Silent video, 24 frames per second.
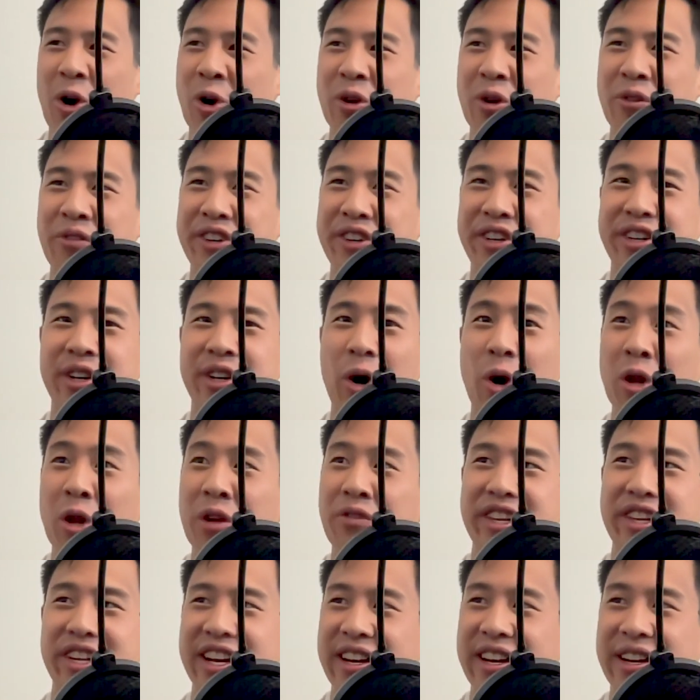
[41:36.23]
All over
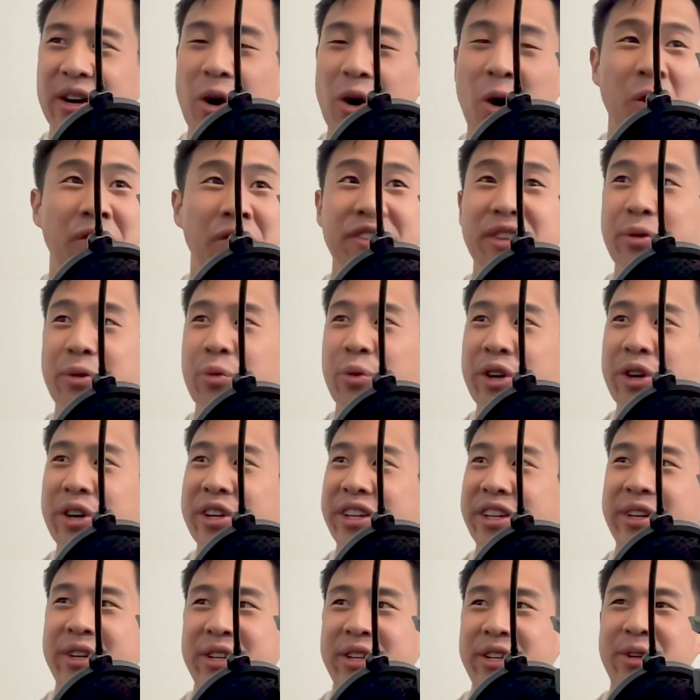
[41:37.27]
the
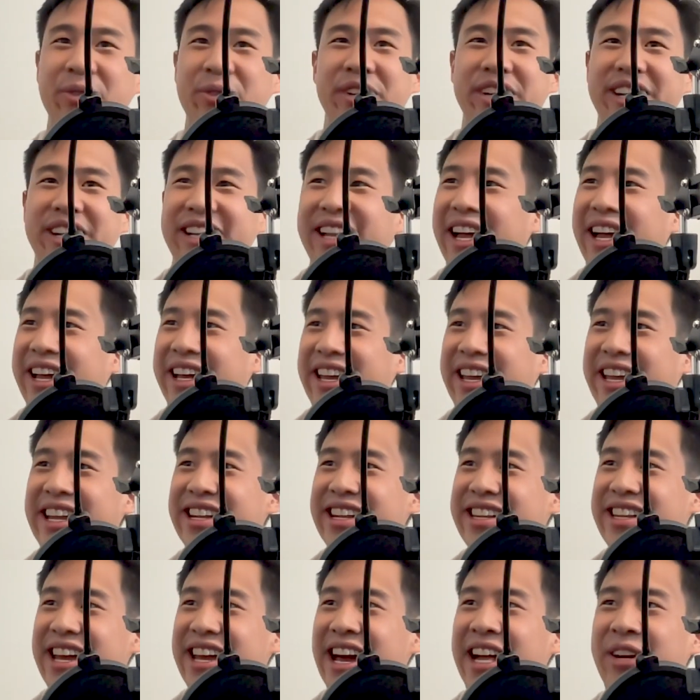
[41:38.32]
world. They were in like
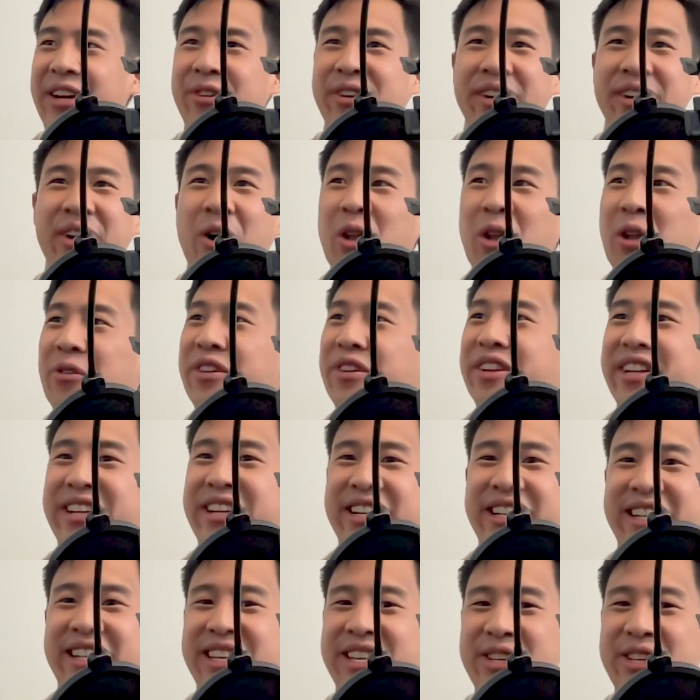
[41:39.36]
India, all
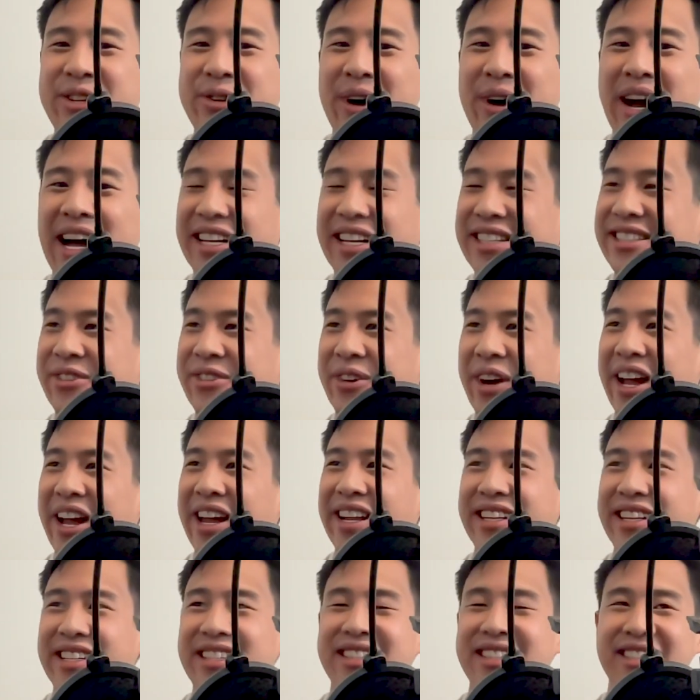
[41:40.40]
over the US,
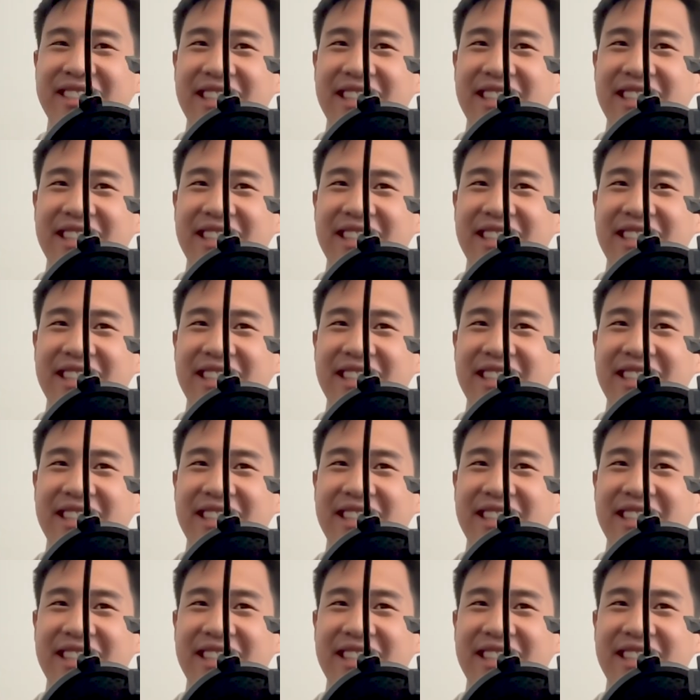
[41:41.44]
right?